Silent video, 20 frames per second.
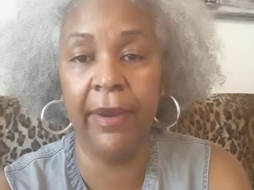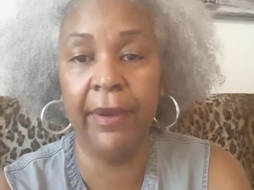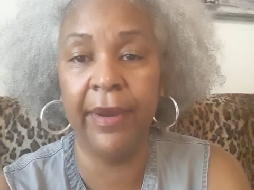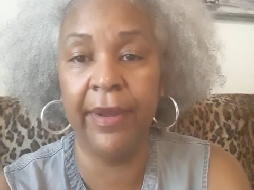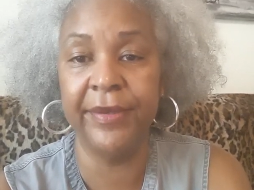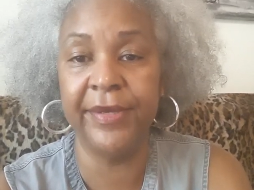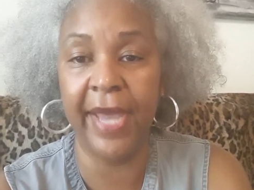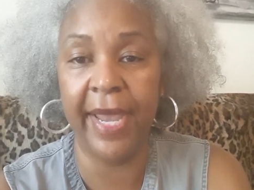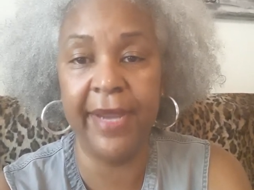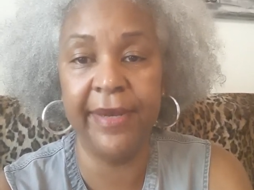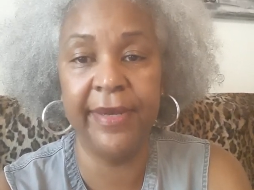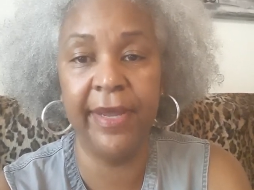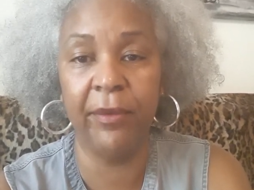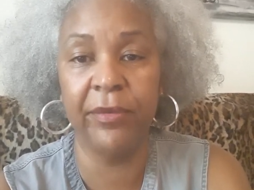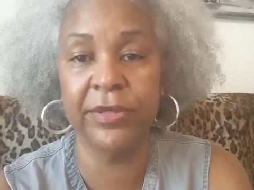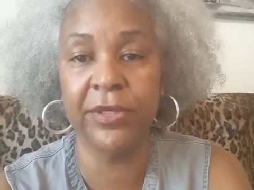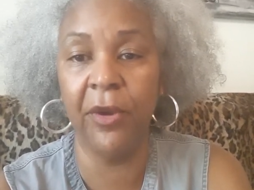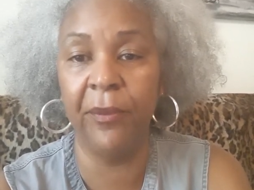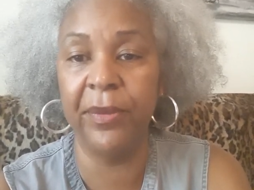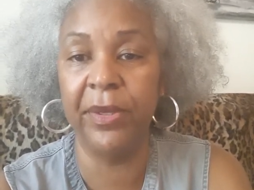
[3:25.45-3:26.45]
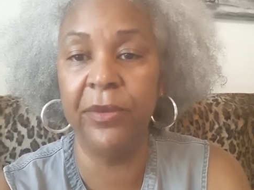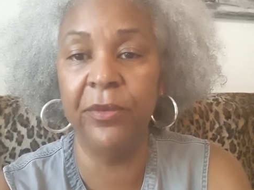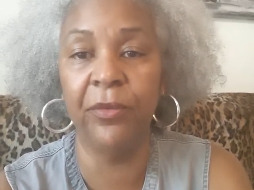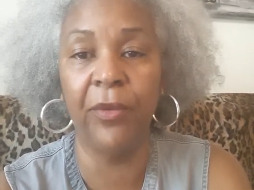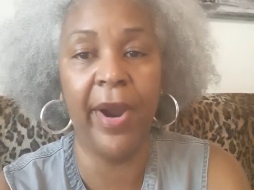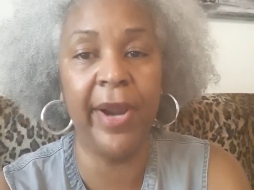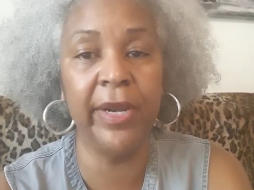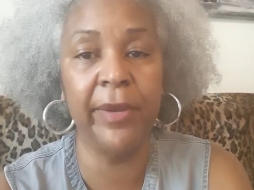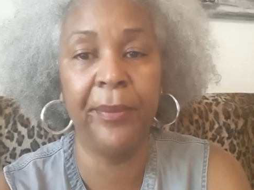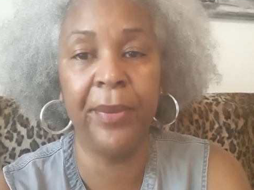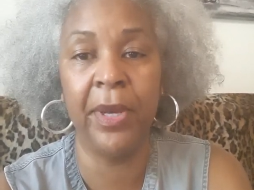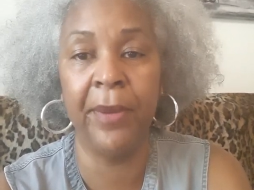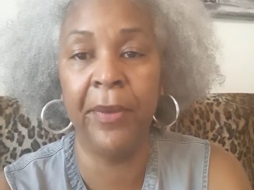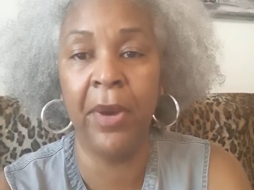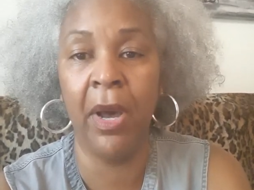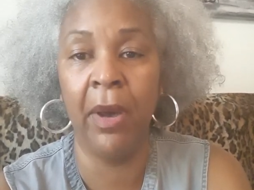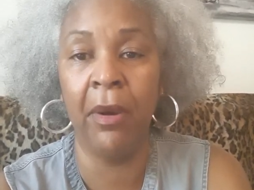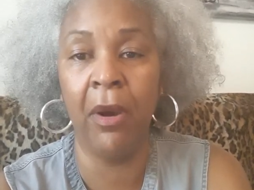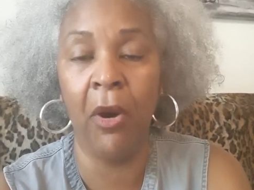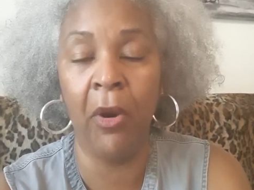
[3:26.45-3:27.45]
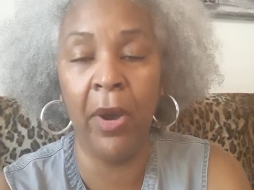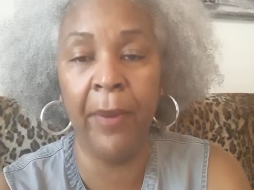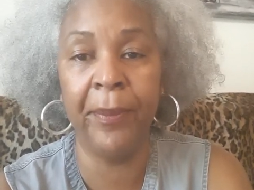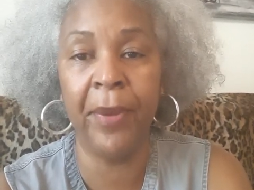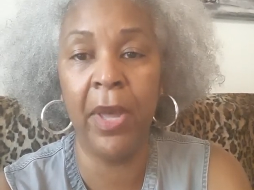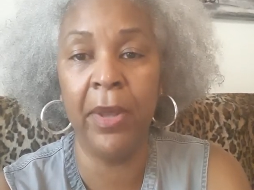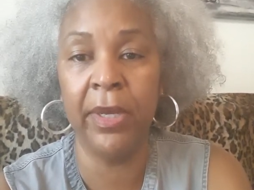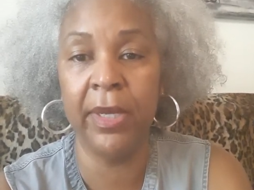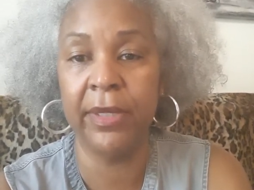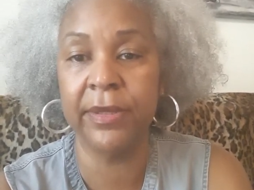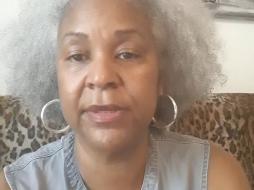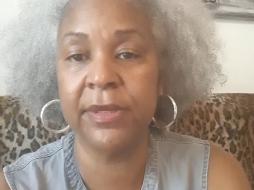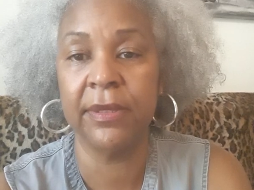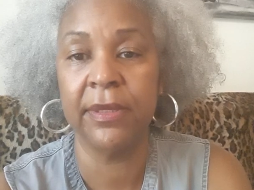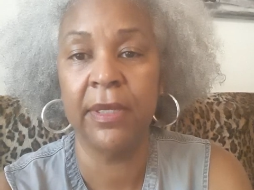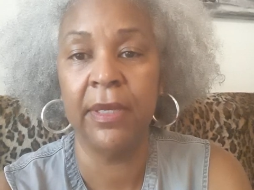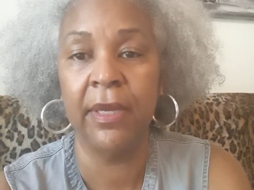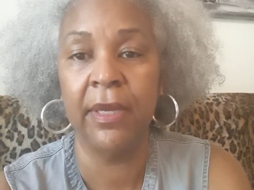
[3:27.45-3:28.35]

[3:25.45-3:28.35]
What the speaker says: a date that was going to be right up on us.